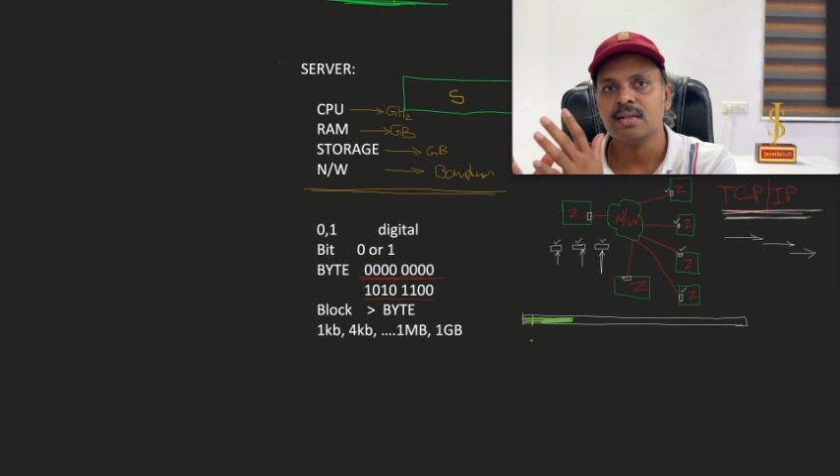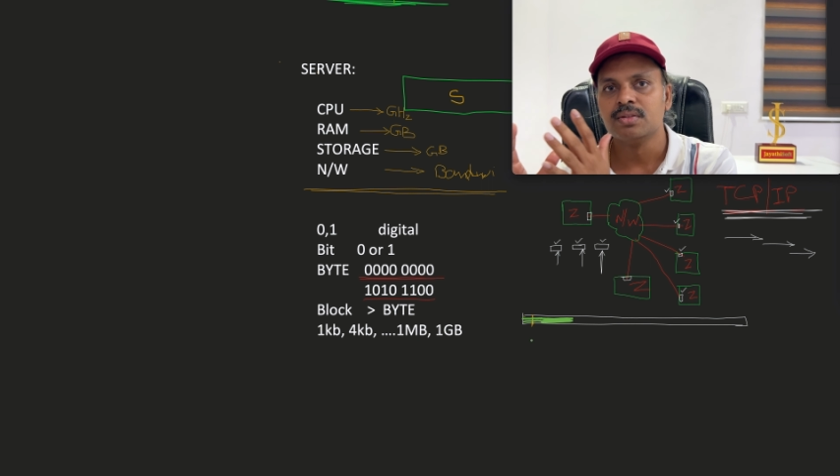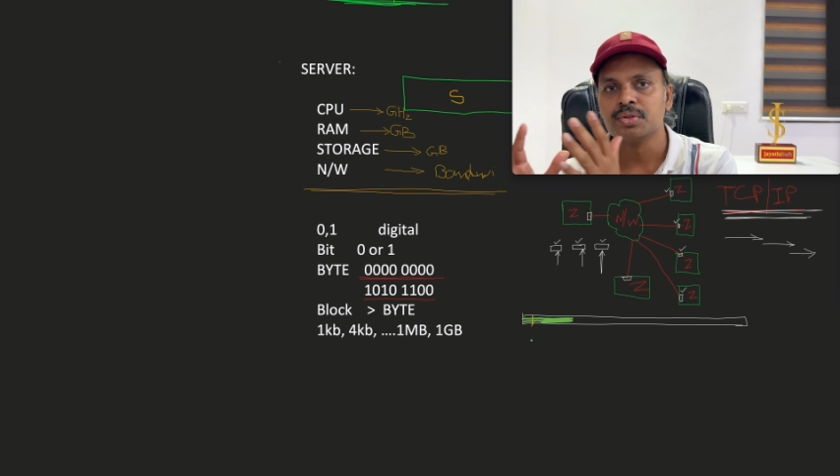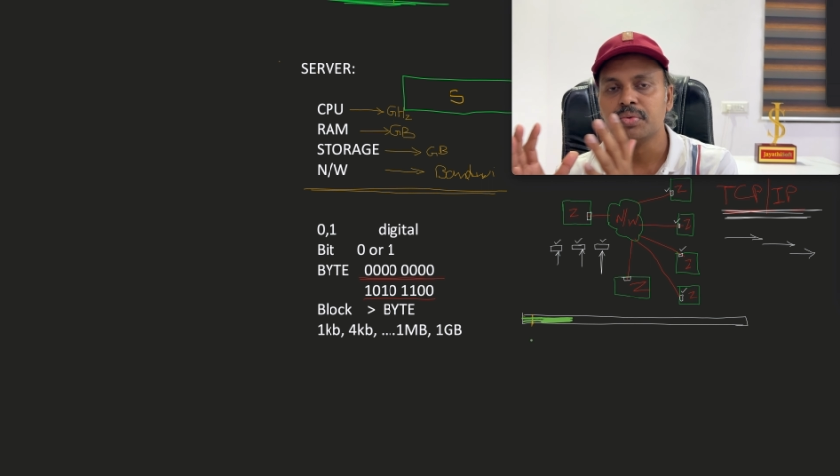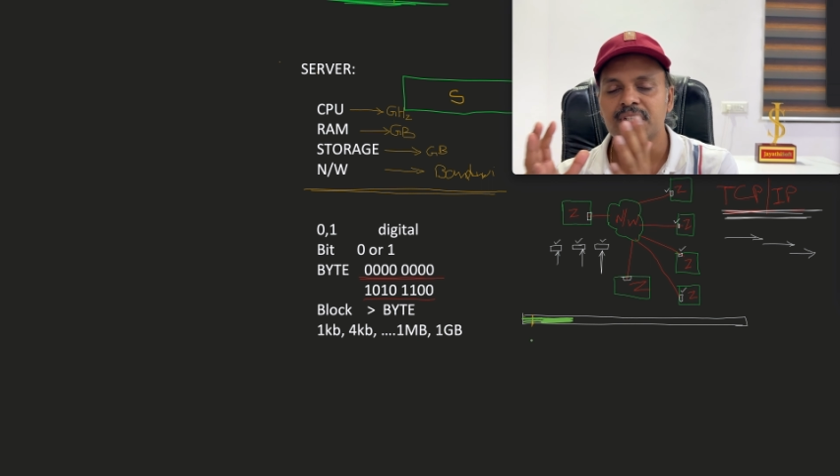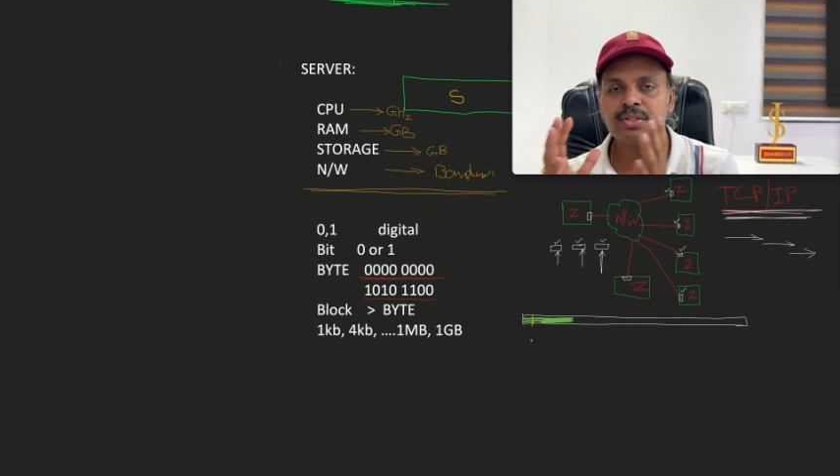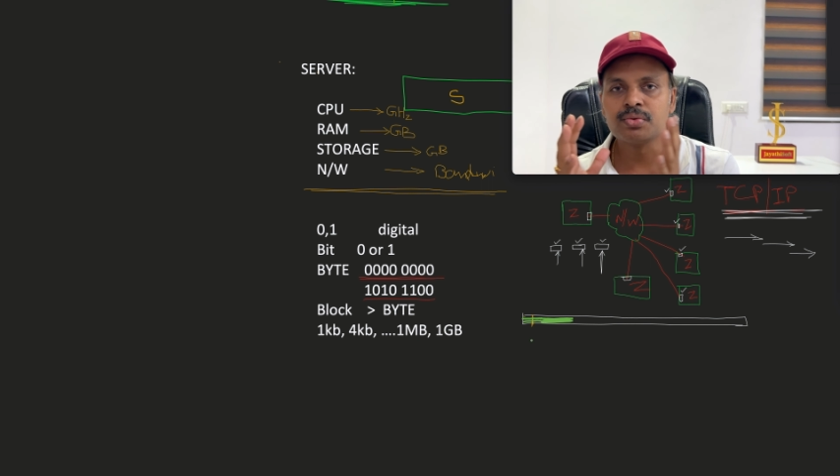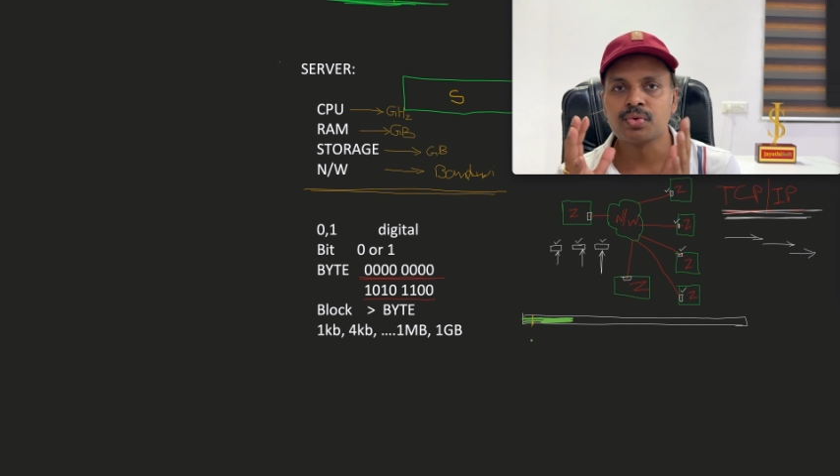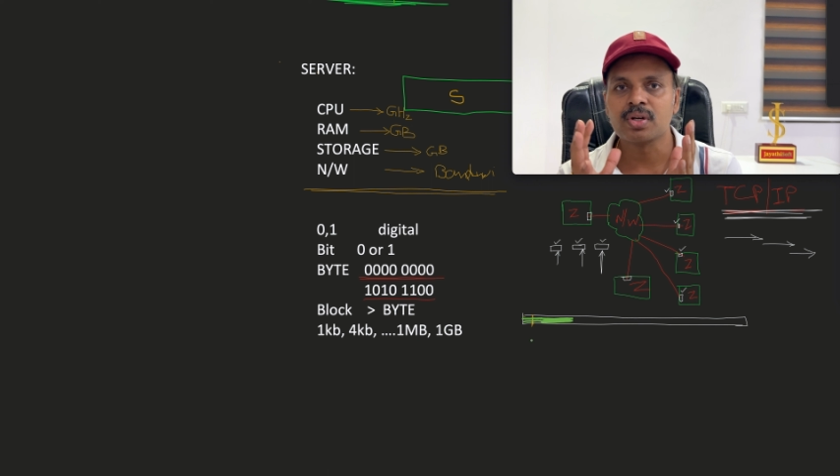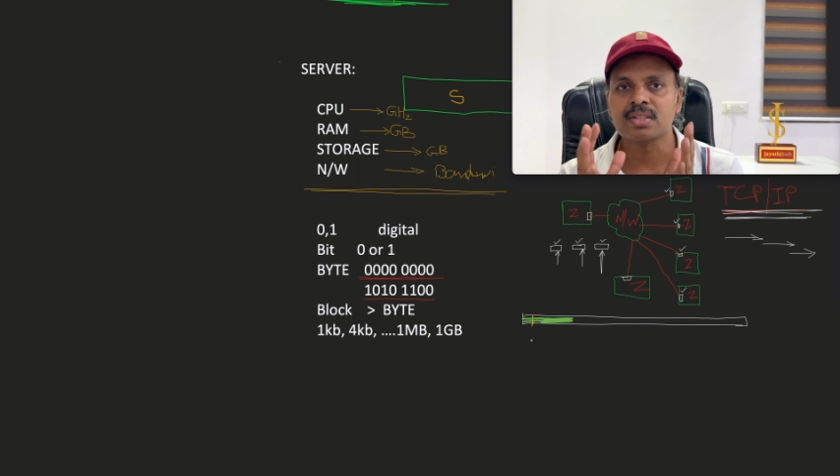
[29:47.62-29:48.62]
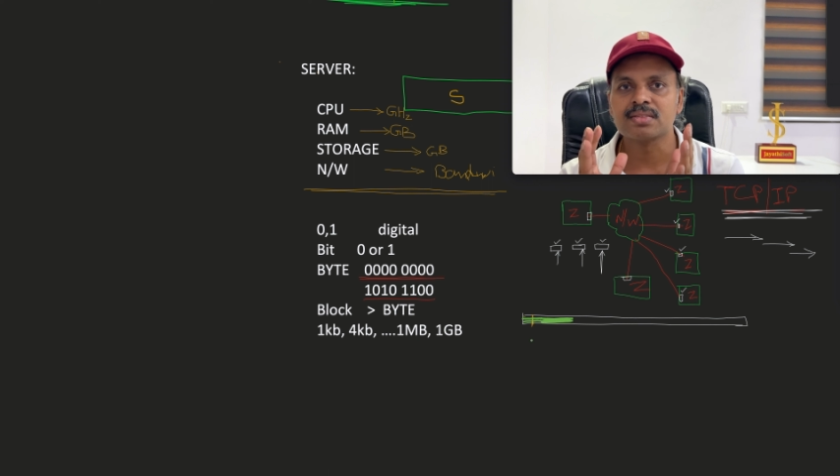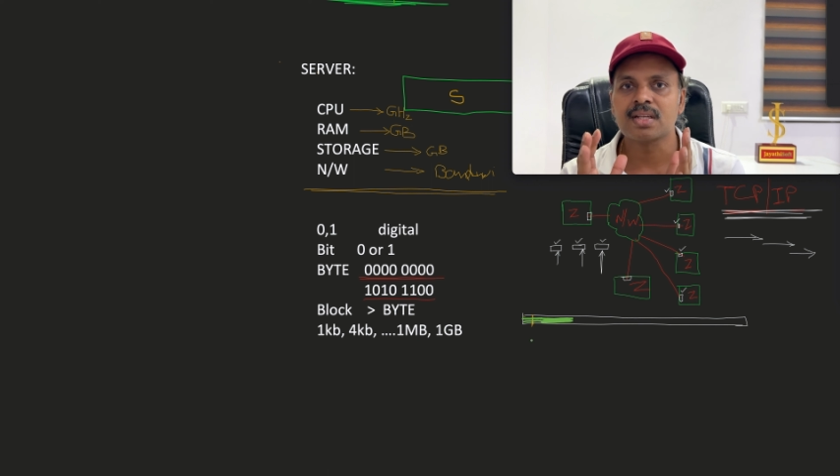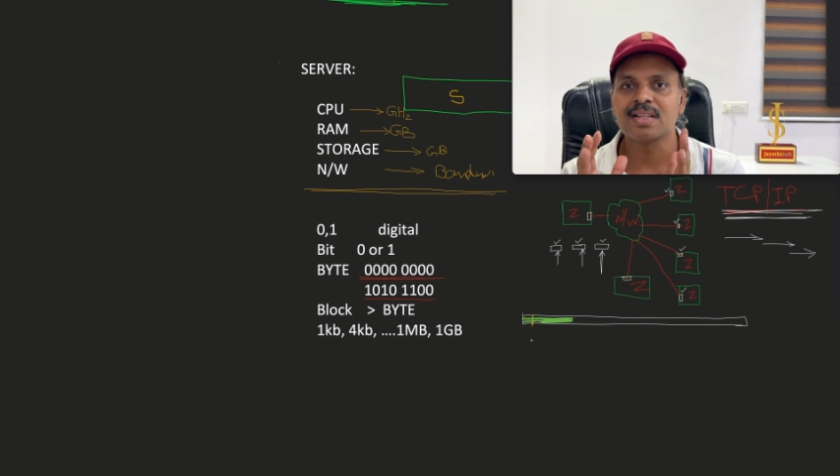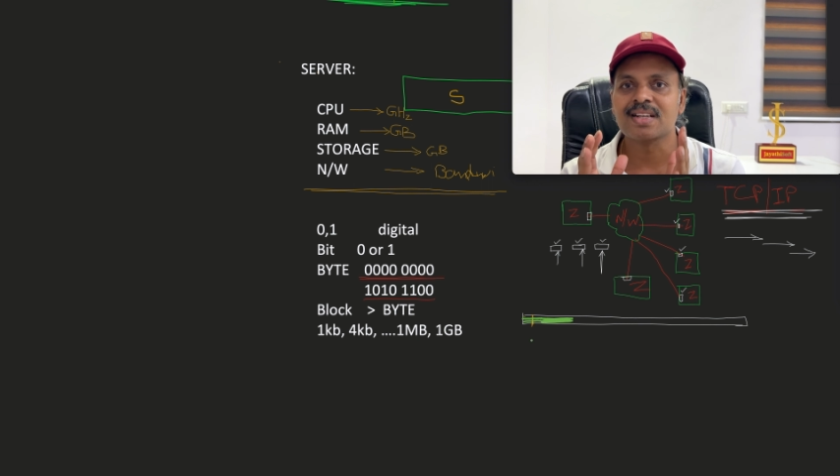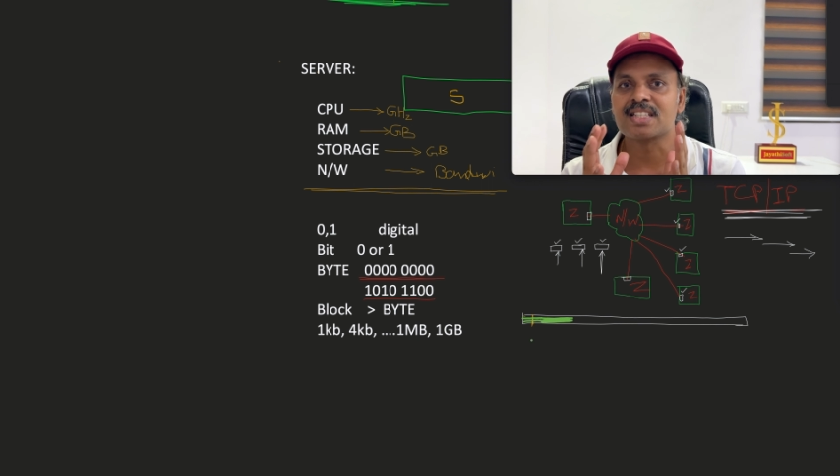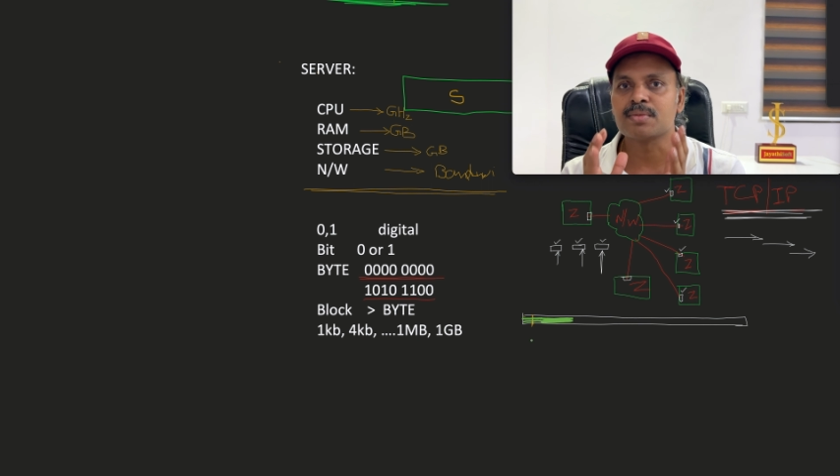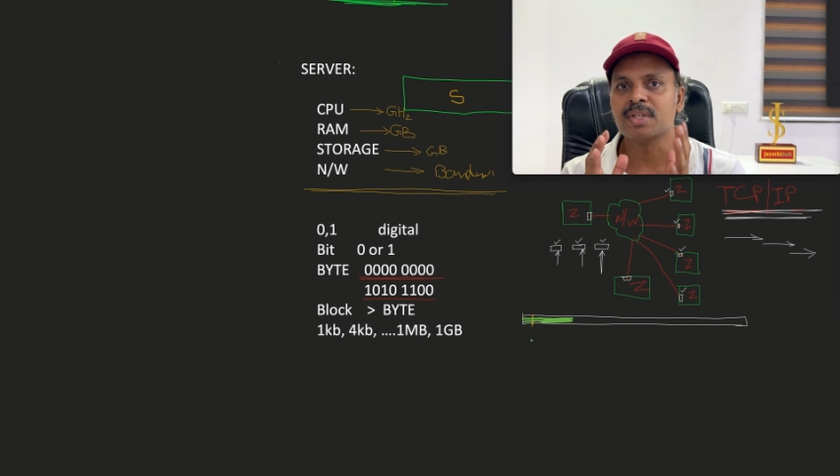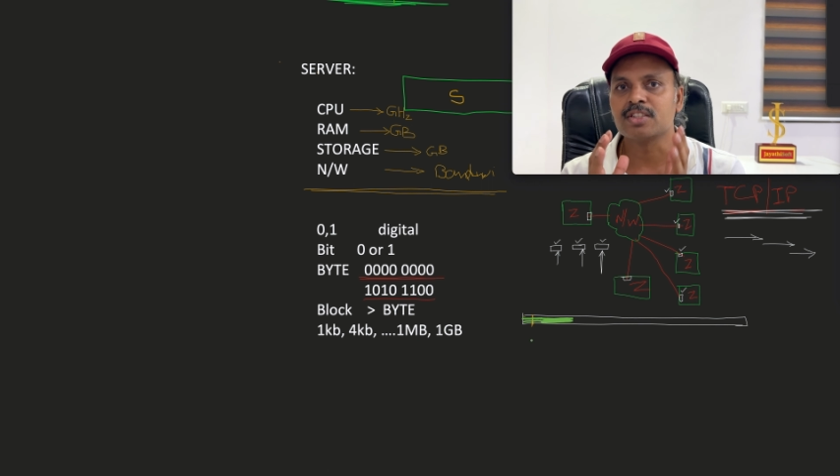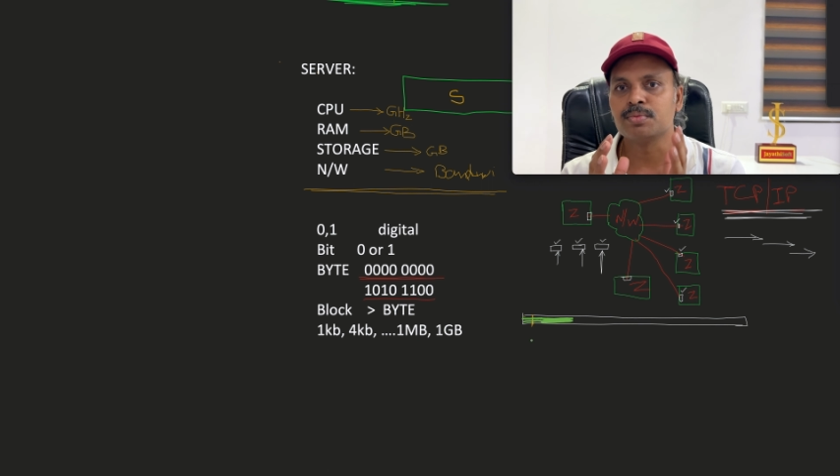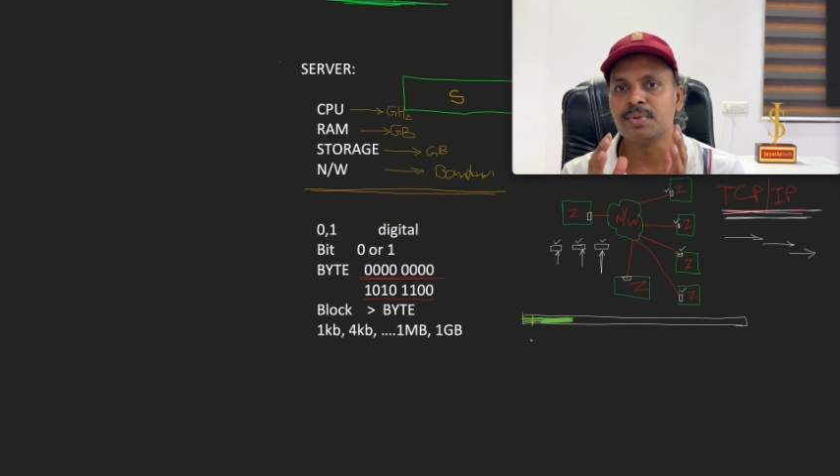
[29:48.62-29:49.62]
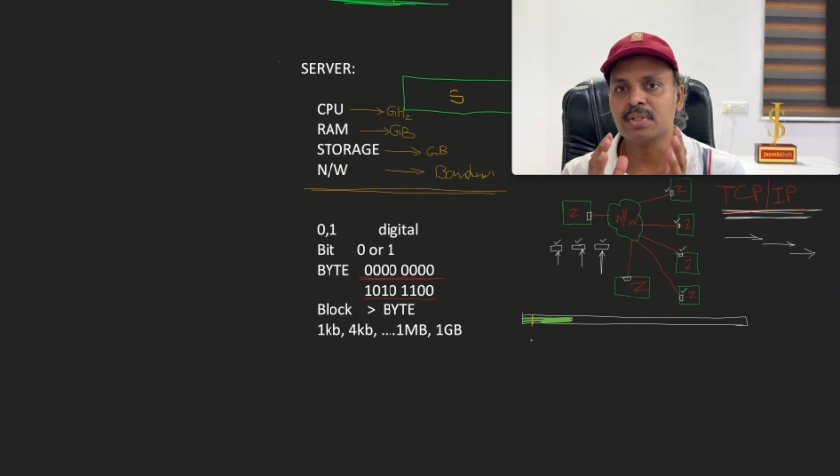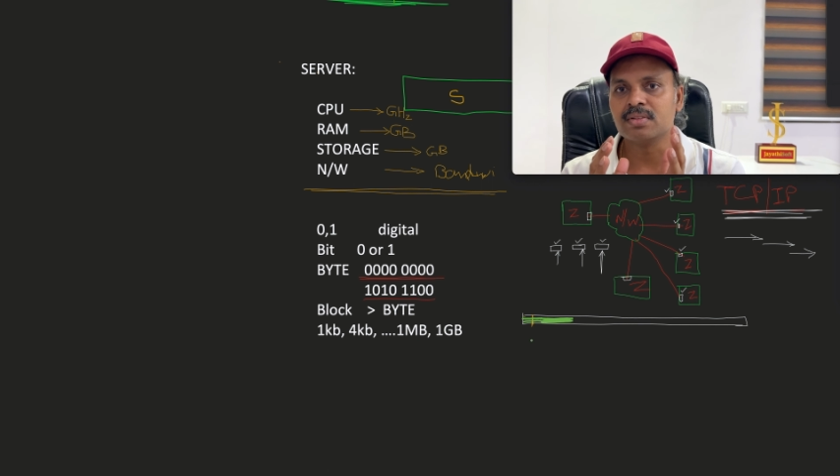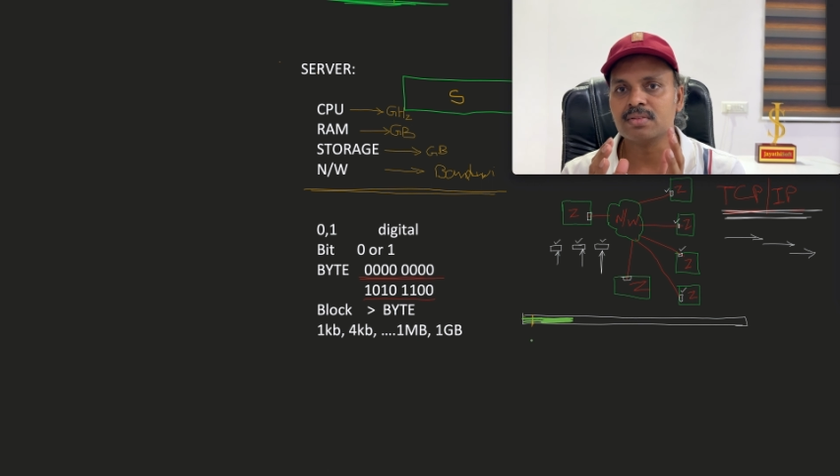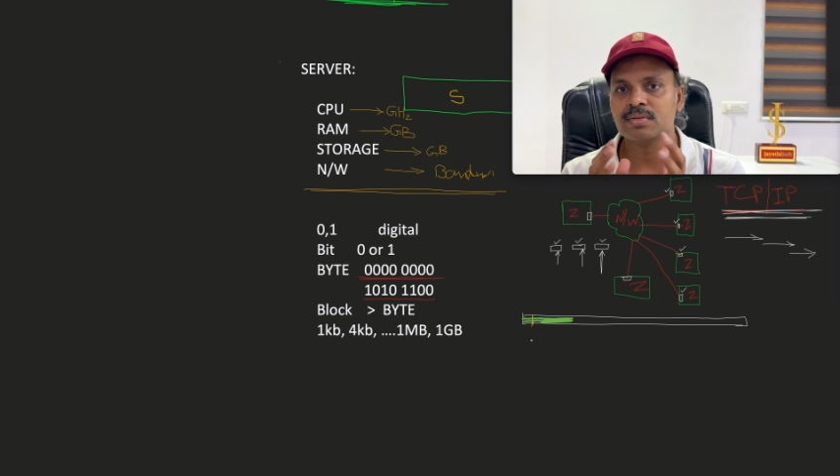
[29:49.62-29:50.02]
So we need to focus on the customer experience,